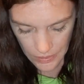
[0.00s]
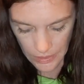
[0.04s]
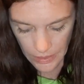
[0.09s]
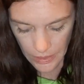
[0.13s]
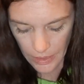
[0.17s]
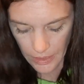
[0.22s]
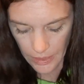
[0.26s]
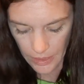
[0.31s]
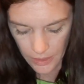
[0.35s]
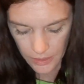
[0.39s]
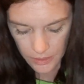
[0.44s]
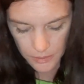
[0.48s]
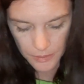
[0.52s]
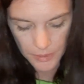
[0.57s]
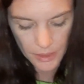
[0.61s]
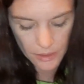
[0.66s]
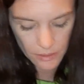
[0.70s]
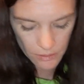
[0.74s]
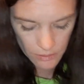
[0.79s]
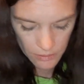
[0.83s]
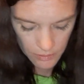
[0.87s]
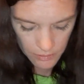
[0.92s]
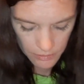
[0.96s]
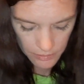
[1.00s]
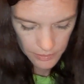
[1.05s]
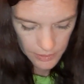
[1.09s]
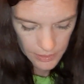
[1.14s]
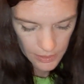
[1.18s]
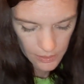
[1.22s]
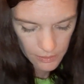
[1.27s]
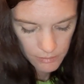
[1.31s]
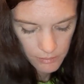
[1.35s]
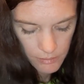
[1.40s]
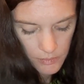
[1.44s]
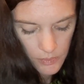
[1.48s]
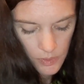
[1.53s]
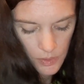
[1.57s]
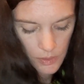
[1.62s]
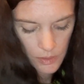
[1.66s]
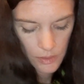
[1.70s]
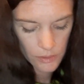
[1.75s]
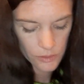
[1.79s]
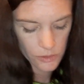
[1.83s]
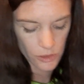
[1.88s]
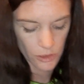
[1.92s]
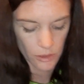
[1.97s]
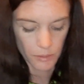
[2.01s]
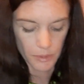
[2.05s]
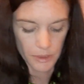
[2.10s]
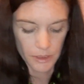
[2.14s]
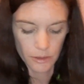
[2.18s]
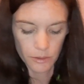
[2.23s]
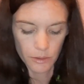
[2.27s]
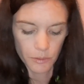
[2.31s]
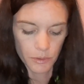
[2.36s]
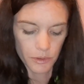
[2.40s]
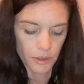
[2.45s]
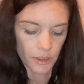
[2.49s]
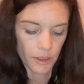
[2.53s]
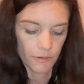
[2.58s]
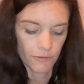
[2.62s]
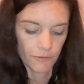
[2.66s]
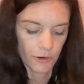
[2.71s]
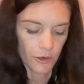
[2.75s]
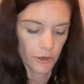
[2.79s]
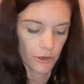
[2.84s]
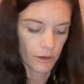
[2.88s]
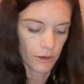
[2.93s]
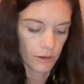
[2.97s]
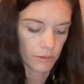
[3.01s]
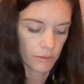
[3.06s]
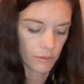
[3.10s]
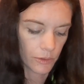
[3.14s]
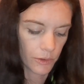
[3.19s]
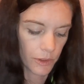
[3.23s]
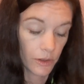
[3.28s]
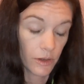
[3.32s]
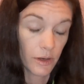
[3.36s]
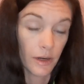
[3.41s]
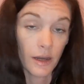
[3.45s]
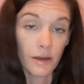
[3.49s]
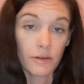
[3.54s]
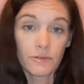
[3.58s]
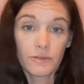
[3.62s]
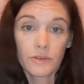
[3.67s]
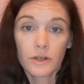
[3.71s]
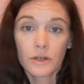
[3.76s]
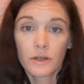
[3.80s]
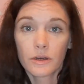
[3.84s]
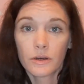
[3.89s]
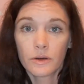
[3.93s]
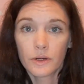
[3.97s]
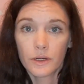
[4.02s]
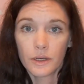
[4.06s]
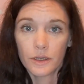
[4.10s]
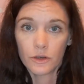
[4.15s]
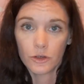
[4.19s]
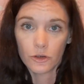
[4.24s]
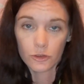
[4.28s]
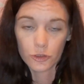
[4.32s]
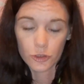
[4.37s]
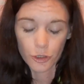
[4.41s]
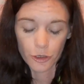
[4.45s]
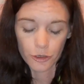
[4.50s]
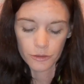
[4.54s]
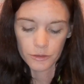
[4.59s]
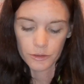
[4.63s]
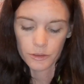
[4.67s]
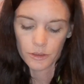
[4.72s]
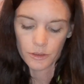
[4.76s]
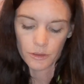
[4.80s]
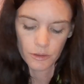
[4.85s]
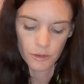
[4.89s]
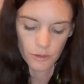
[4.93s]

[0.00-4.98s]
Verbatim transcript: The Hanged Man. Okay. So you could be dealing with a Virgo, or you could have Virgo in your chart.